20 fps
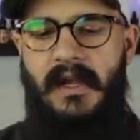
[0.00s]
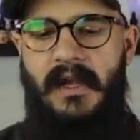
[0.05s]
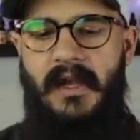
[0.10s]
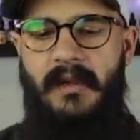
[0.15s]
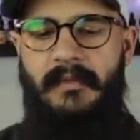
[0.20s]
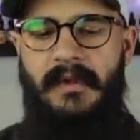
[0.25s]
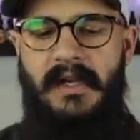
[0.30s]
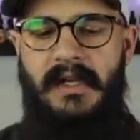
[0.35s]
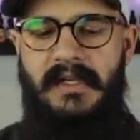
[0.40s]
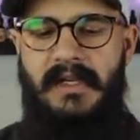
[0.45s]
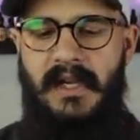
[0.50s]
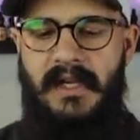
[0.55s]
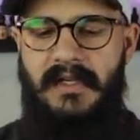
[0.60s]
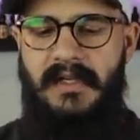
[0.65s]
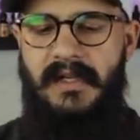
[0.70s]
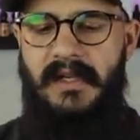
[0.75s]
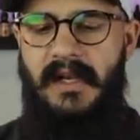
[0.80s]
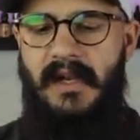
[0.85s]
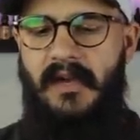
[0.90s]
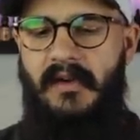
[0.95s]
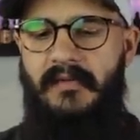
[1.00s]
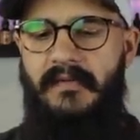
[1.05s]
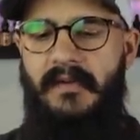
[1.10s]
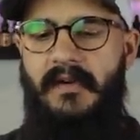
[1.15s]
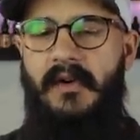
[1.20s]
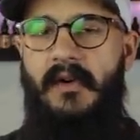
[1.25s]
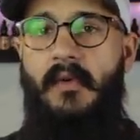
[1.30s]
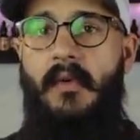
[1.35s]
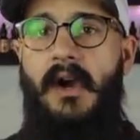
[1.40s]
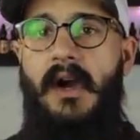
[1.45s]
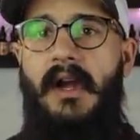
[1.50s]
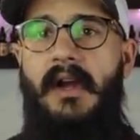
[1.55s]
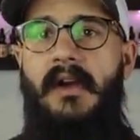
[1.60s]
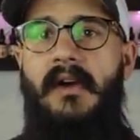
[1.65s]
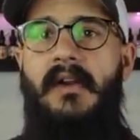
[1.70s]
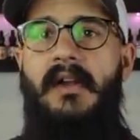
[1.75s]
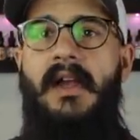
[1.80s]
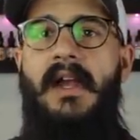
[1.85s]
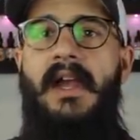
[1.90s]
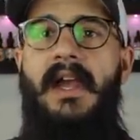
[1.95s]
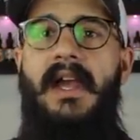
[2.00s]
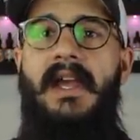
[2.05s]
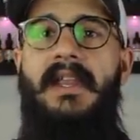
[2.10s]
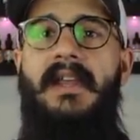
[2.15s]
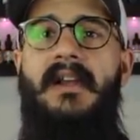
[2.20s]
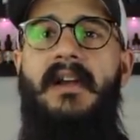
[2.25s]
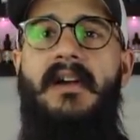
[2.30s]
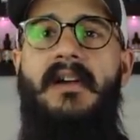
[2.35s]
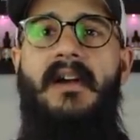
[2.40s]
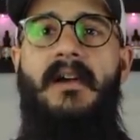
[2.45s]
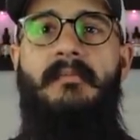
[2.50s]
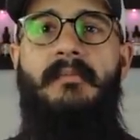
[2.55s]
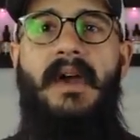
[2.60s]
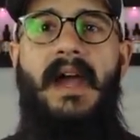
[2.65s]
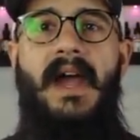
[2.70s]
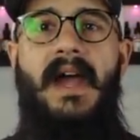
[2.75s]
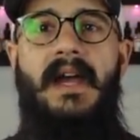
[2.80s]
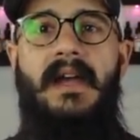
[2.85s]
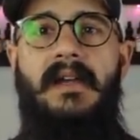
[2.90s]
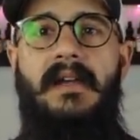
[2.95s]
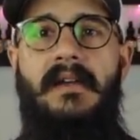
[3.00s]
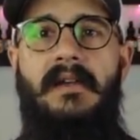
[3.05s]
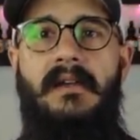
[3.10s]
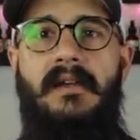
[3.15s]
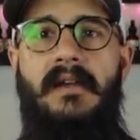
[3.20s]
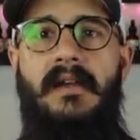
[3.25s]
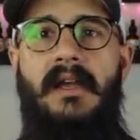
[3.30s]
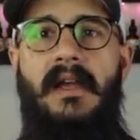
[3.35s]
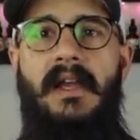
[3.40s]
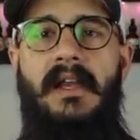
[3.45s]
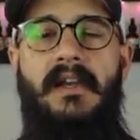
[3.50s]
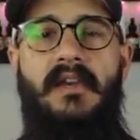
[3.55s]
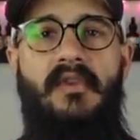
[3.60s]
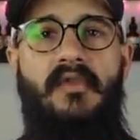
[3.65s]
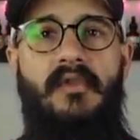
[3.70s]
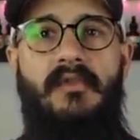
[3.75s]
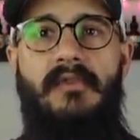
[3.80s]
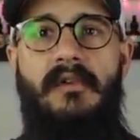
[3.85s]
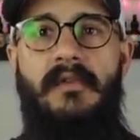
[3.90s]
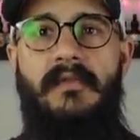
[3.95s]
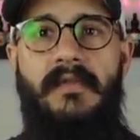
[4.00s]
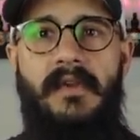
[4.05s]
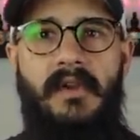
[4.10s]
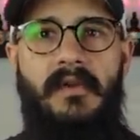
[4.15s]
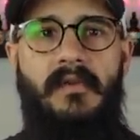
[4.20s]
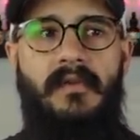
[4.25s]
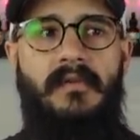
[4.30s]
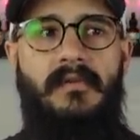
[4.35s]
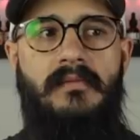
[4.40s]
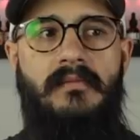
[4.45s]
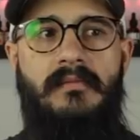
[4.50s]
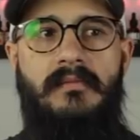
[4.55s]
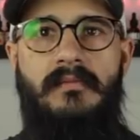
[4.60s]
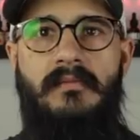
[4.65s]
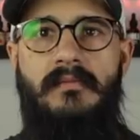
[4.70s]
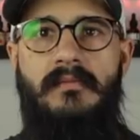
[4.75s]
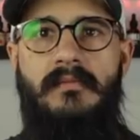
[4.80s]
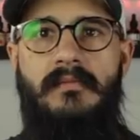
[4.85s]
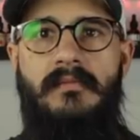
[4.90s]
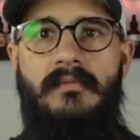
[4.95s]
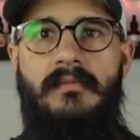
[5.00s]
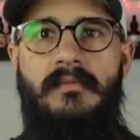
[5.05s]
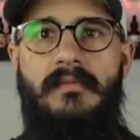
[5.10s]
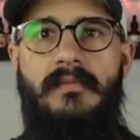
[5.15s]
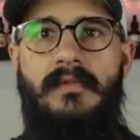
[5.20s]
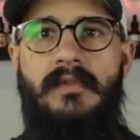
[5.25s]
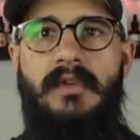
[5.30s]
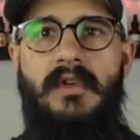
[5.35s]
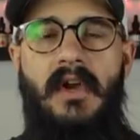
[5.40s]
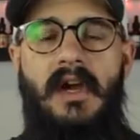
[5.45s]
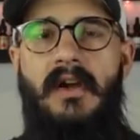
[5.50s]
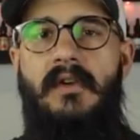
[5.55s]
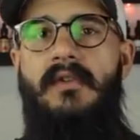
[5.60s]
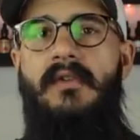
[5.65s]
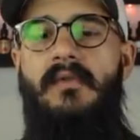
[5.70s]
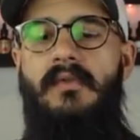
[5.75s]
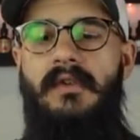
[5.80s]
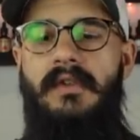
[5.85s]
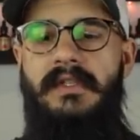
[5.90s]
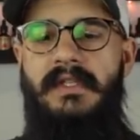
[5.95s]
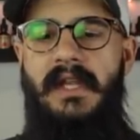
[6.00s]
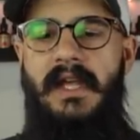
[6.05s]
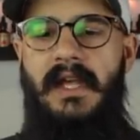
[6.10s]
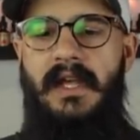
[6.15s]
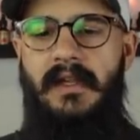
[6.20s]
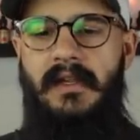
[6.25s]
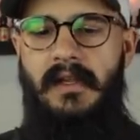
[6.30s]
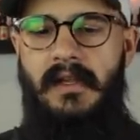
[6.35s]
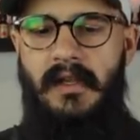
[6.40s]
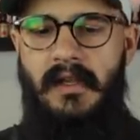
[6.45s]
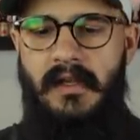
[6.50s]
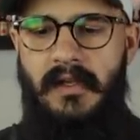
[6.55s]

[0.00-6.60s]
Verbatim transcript: I'm going to test it out for a while, and then I'll come back and do a review. So how cool is that?